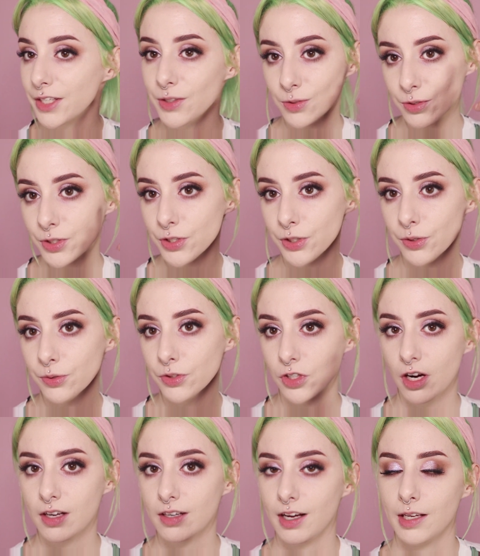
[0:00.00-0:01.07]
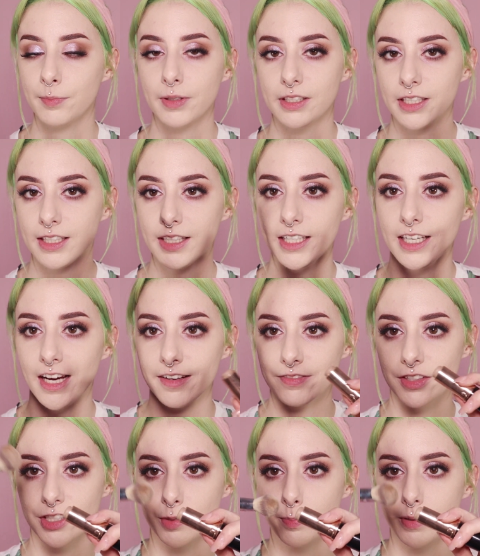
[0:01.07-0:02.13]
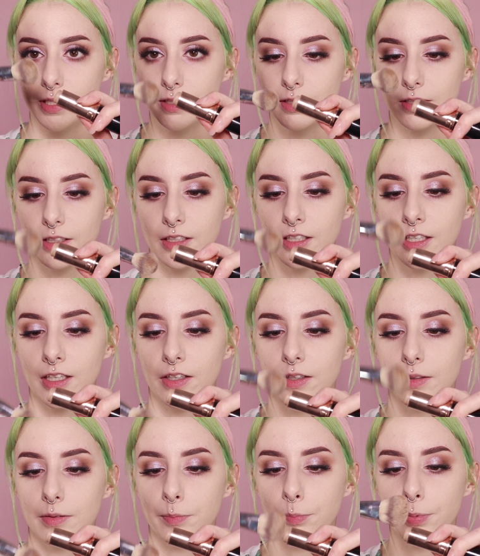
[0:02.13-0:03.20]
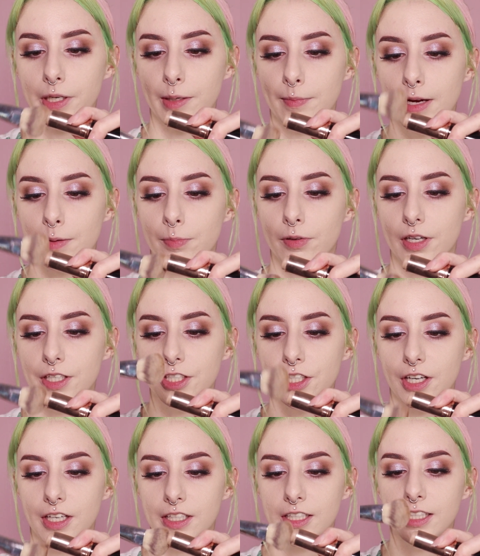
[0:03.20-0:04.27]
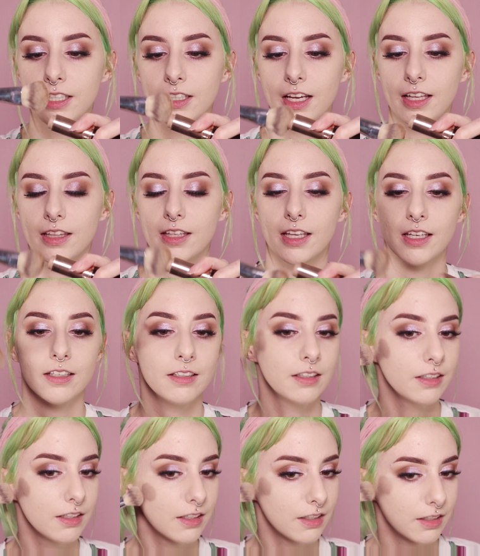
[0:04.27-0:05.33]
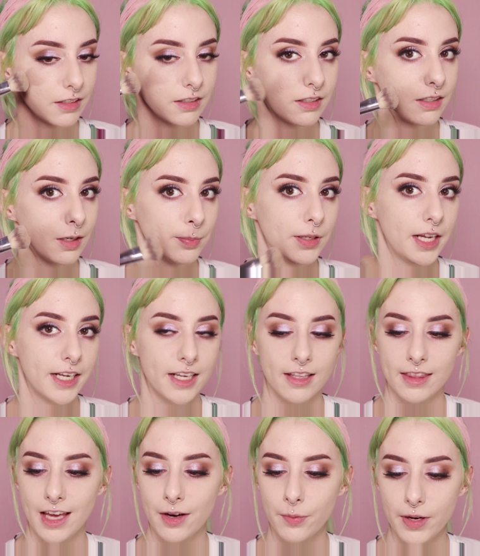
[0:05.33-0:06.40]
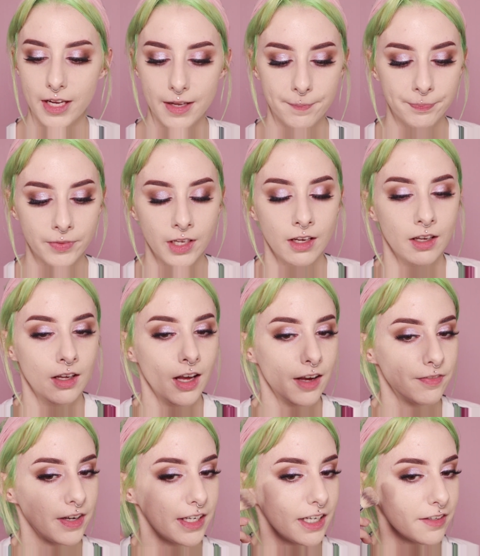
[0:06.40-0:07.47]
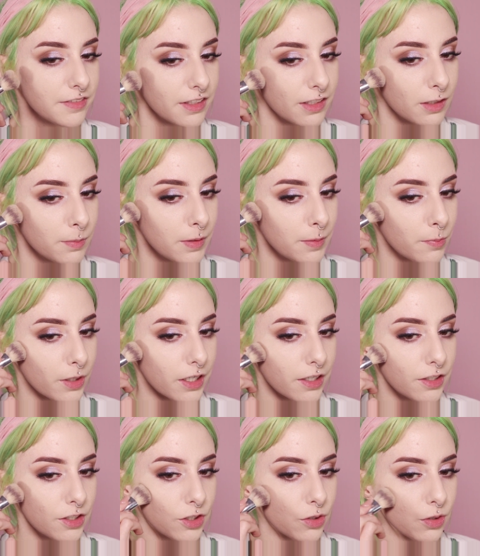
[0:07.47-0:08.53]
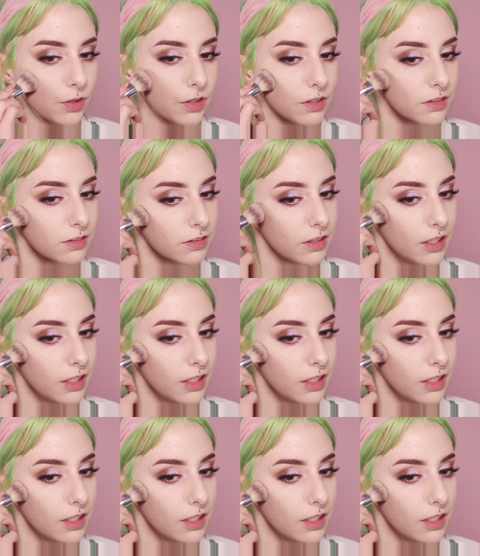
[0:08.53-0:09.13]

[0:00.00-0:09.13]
used to draw it on, but lately I've just been putting my brush on it and then applying it that way. I find I have a little bit more control,